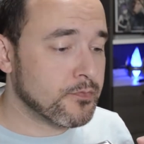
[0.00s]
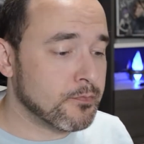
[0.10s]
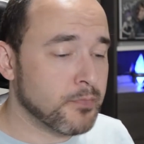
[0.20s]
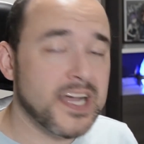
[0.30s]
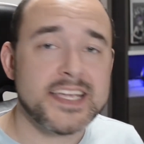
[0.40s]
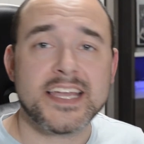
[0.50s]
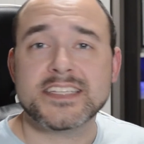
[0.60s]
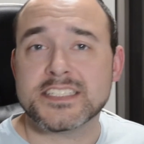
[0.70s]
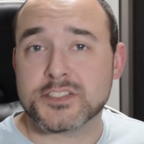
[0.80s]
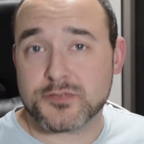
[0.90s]
My
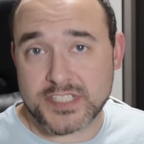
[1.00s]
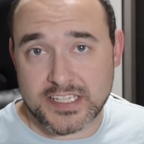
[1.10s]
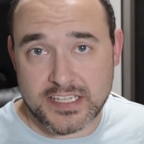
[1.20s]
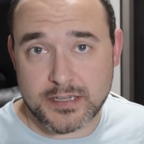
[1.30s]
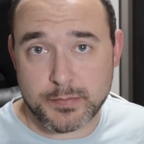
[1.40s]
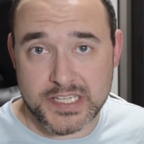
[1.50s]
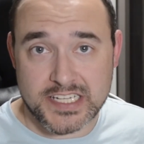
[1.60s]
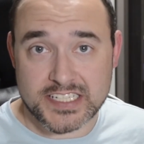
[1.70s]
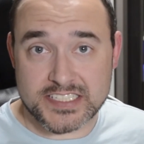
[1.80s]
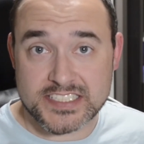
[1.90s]
case is unique
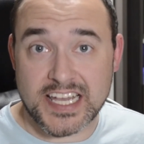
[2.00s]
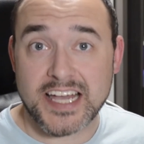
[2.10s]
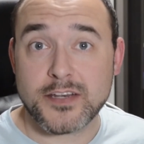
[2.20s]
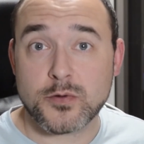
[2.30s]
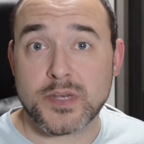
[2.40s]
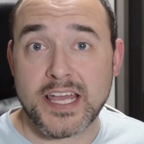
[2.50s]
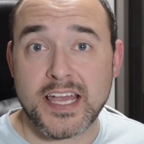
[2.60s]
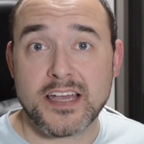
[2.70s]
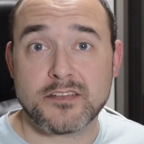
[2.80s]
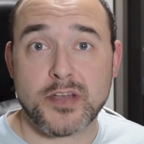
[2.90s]
because I don't
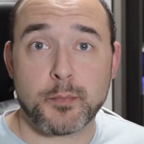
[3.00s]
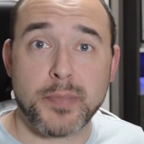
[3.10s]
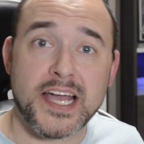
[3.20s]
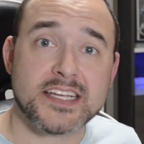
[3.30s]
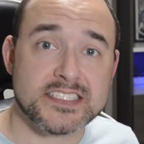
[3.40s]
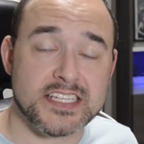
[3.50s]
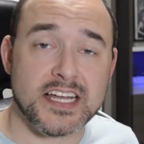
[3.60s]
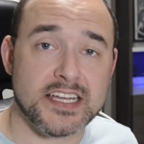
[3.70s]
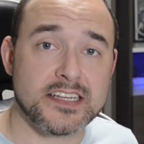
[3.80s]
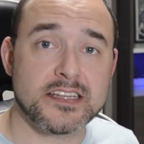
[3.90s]
have a back
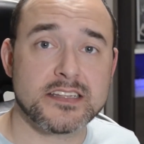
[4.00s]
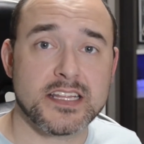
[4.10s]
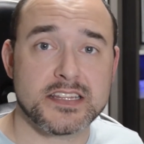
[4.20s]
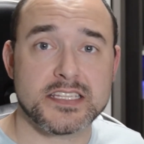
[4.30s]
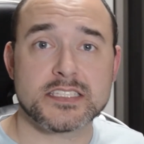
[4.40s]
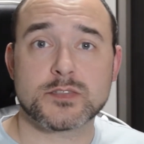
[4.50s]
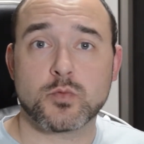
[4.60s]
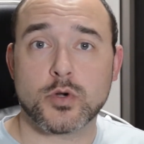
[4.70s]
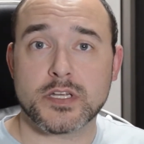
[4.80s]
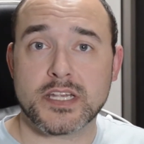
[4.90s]
side that this
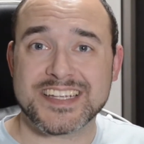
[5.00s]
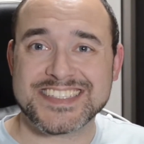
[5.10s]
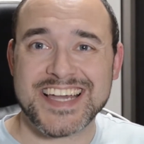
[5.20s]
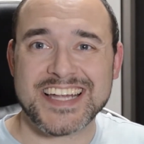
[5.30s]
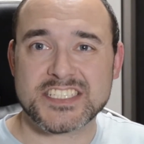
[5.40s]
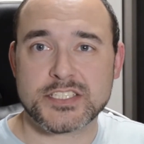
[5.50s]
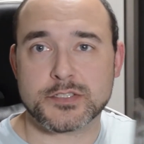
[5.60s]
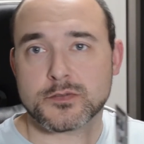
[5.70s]
would attach to.